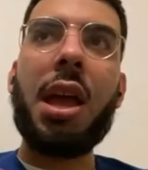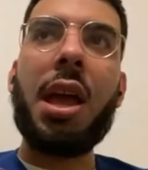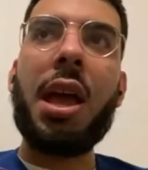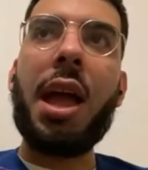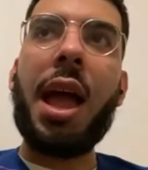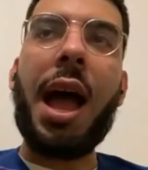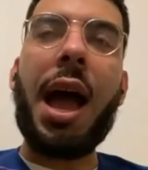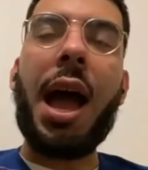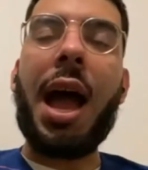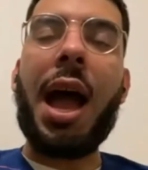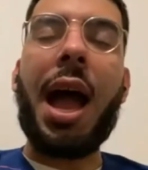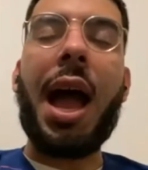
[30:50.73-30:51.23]

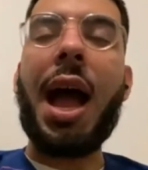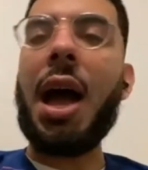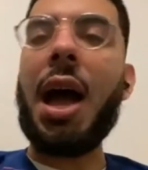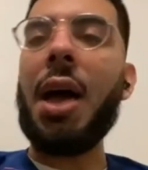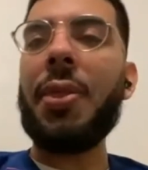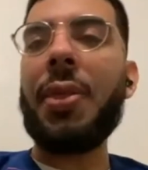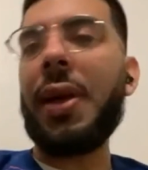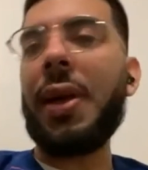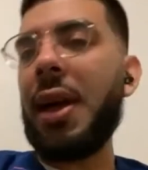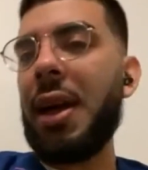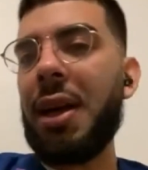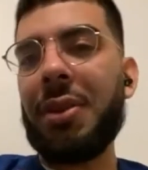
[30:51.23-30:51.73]

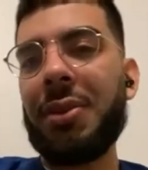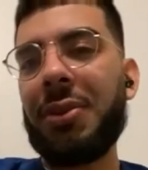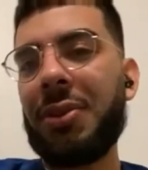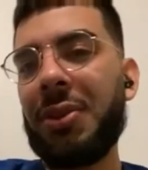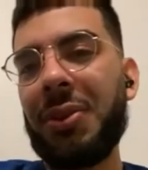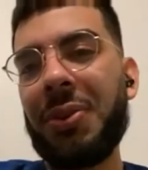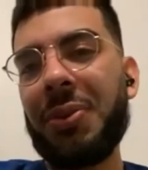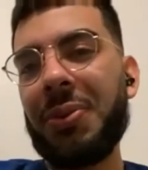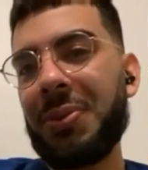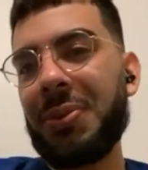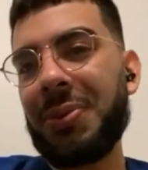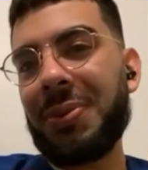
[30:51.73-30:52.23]
How the hell
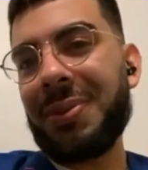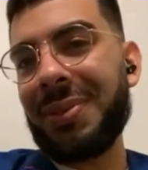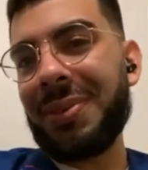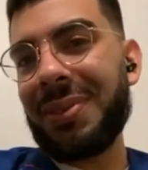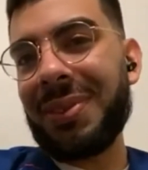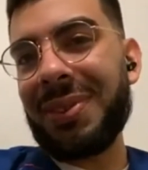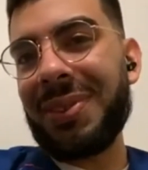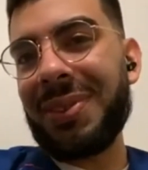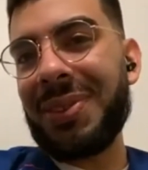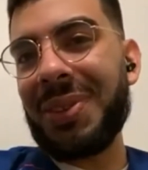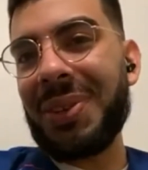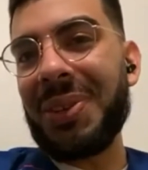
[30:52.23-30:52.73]
do
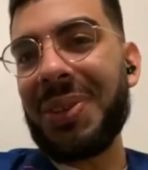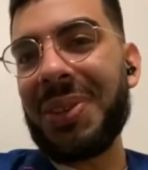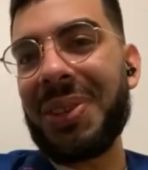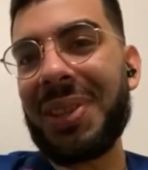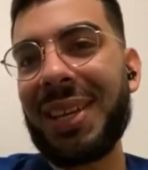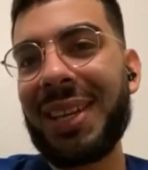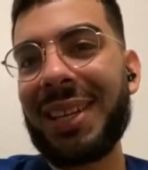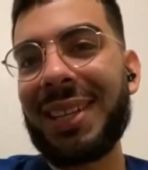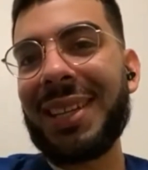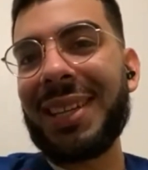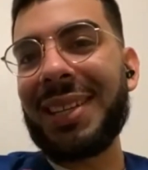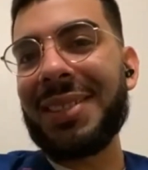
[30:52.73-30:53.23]
you
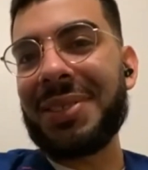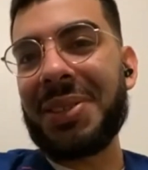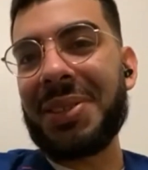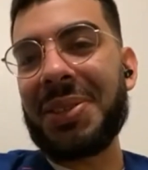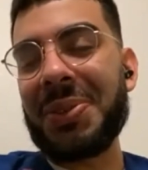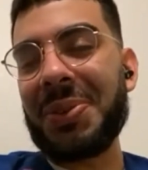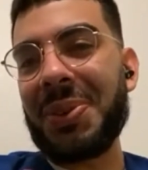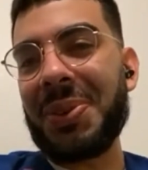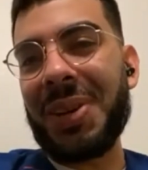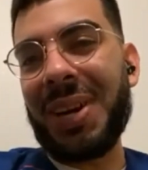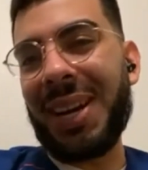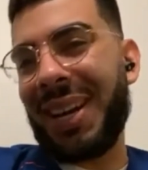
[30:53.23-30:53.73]
think that's
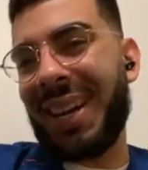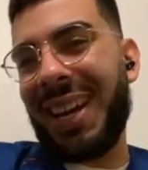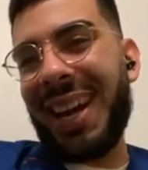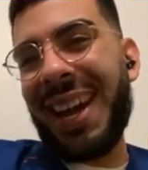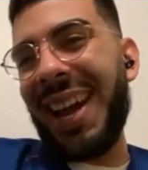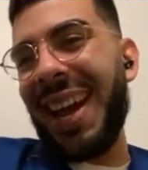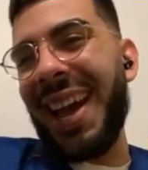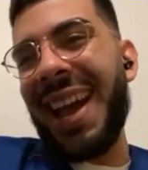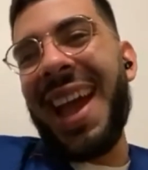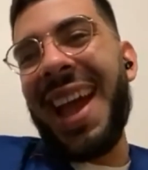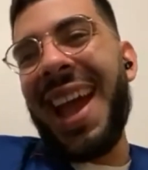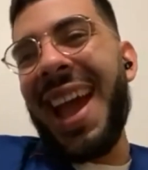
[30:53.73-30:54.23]
gonna work?
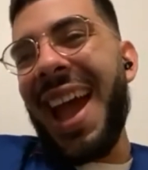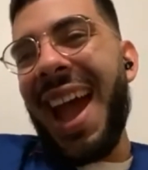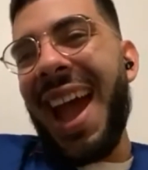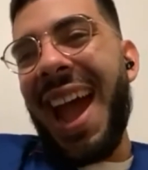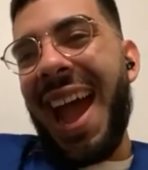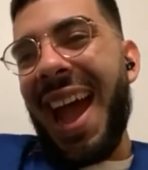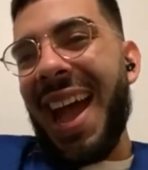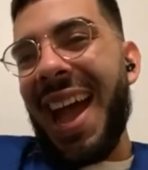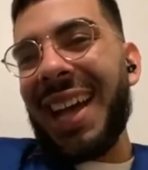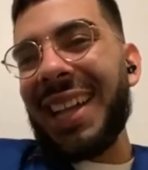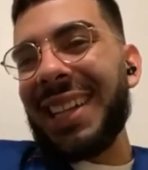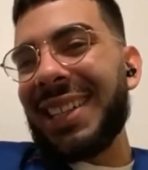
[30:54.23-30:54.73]

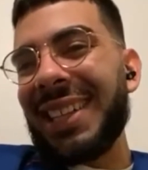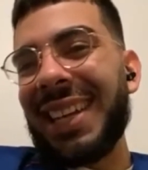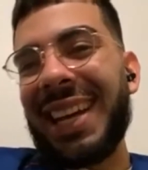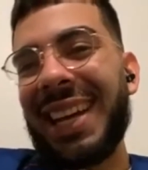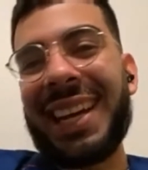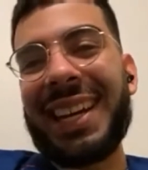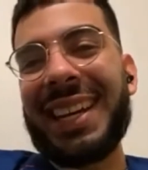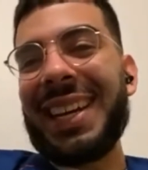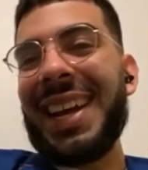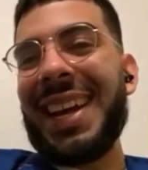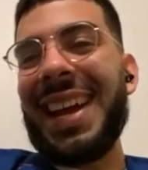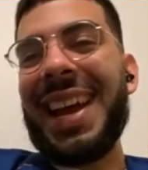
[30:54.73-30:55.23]

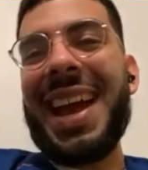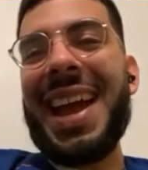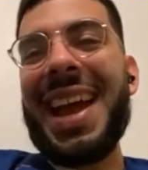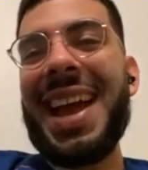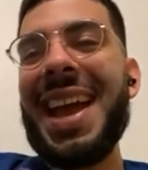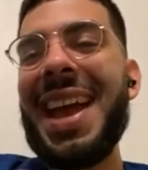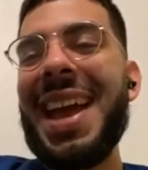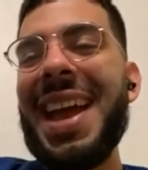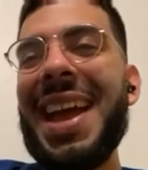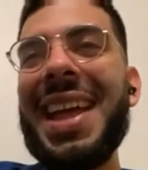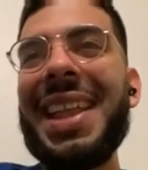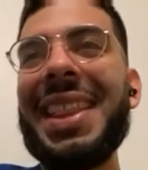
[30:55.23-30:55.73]
Like,
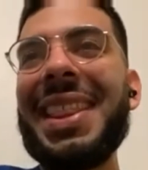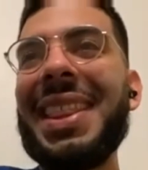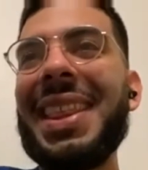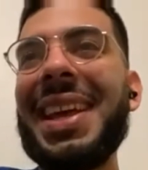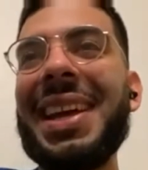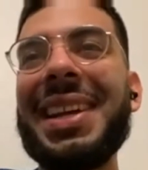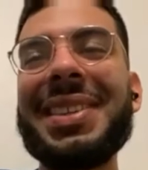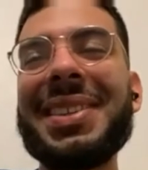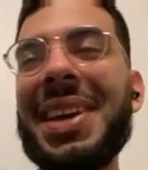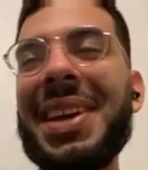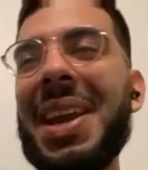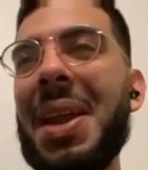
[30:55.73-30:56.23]

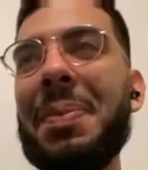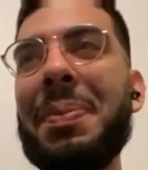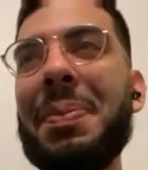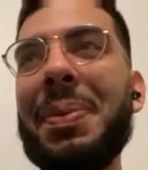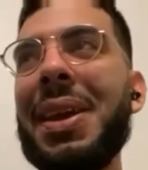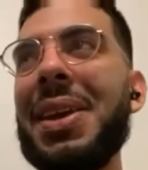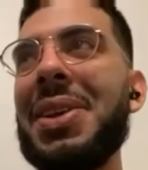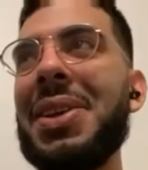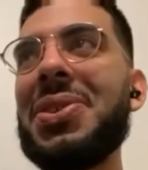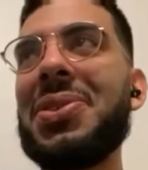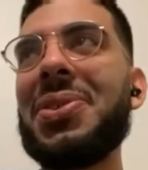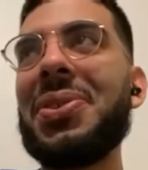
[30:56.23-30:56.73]
there's gonna
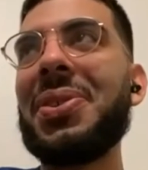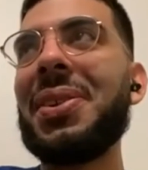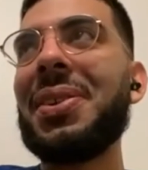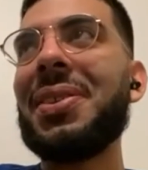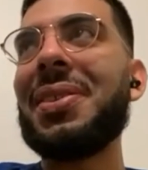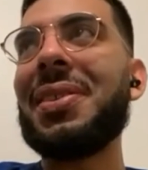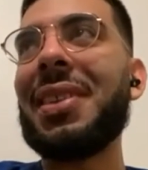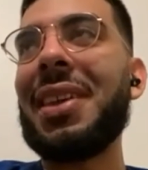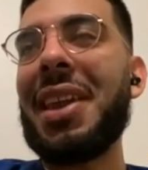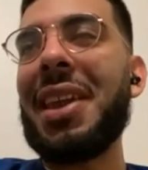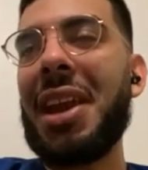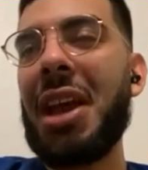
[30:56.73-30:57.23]
be injuries
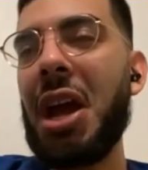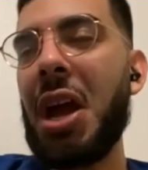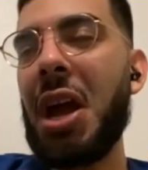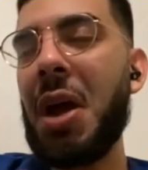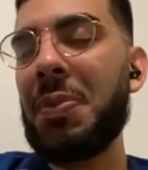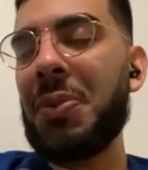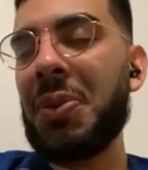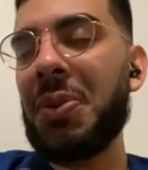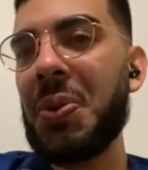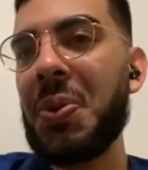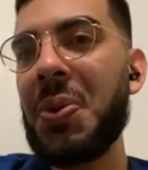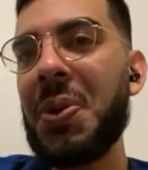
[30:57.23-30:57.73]
leading
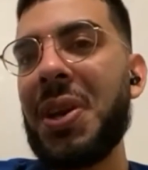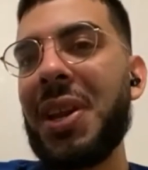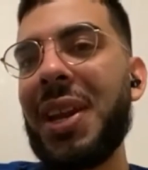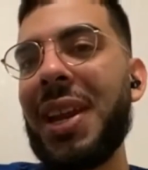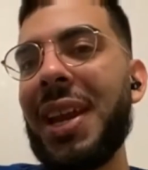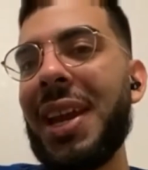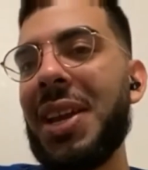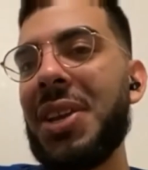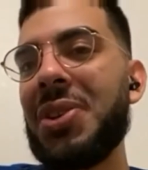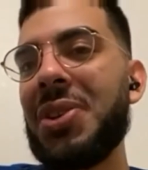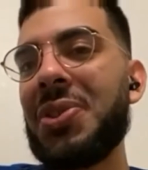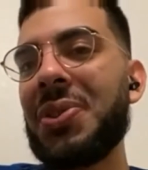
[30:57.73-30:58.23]
up to it,
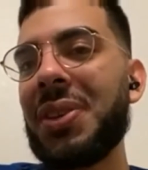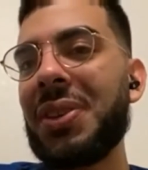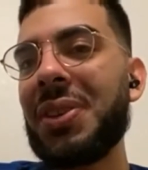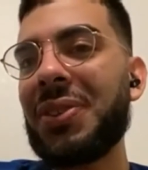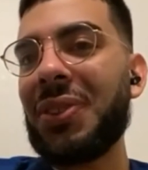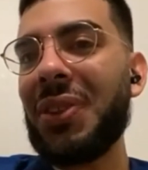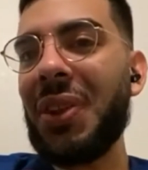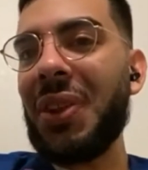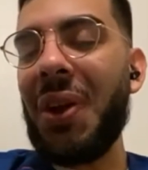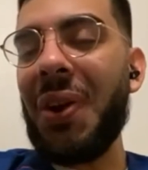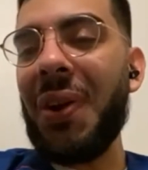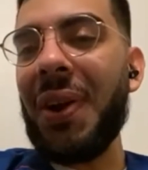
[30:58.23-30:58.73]
injuries
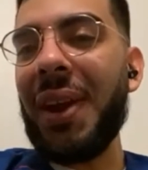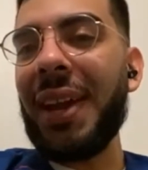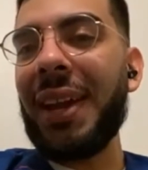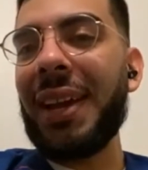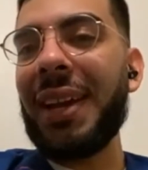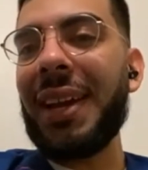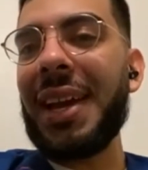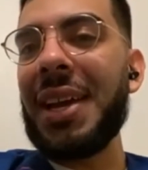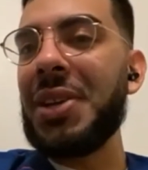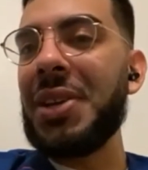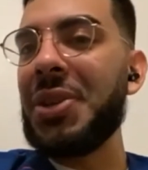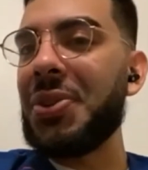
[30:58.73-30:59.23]

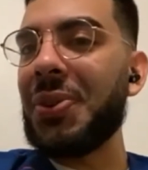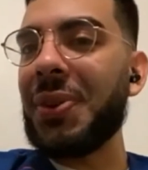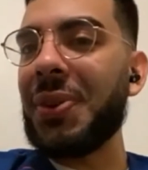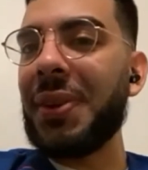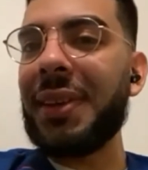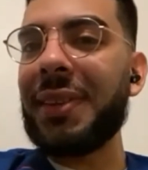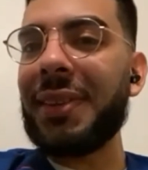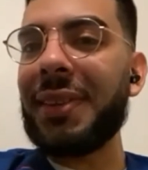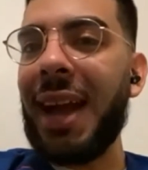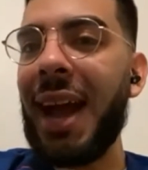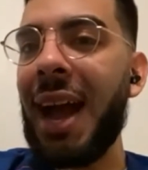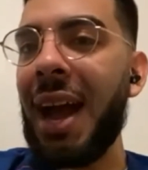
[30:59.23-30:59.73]
during,
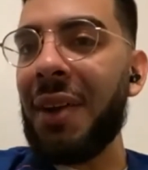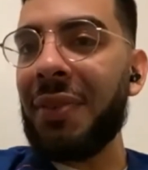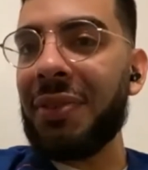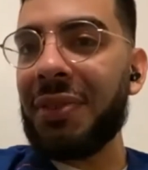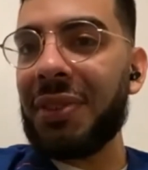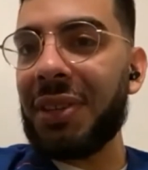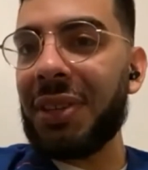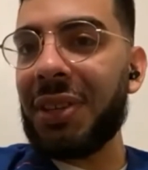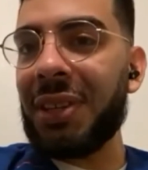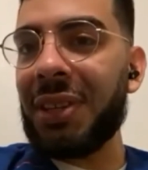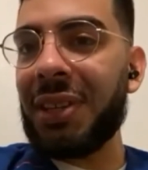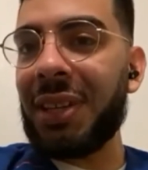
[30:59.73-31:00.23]
injuries
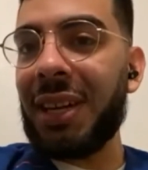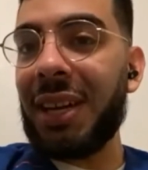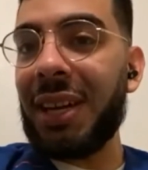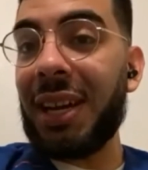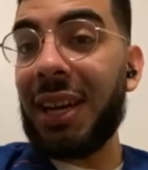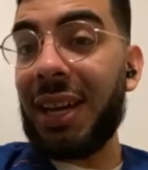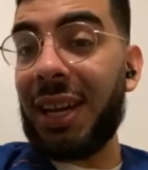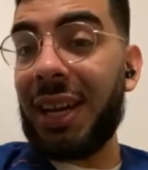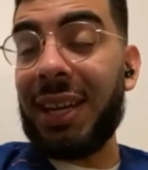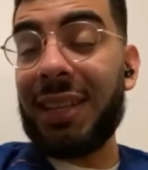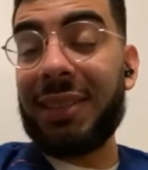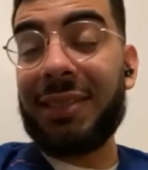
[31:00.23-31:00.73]
after.
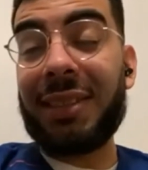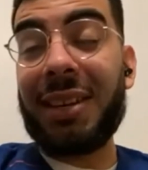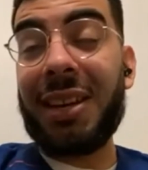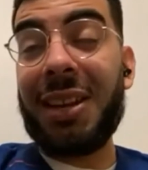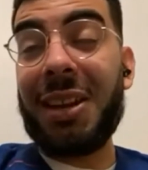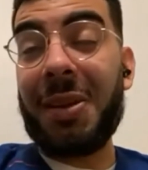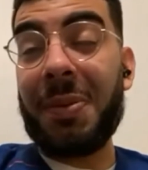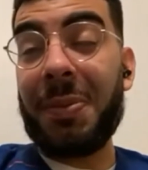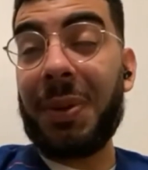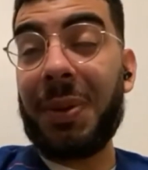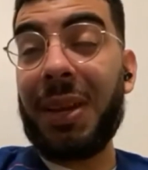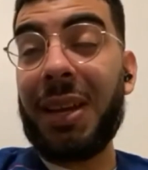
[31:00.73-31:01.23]
It's
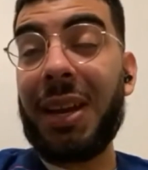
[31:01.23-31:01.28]
gonna be